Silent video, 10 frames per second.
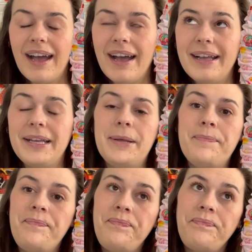
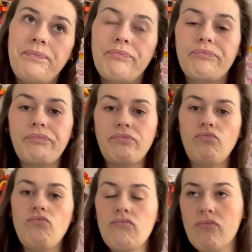in
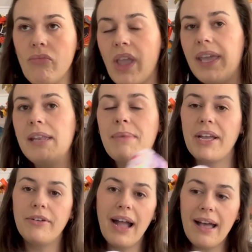my
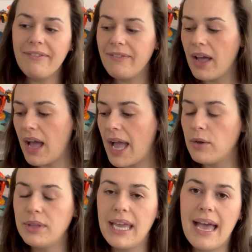graph, I
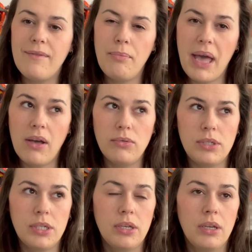only have about,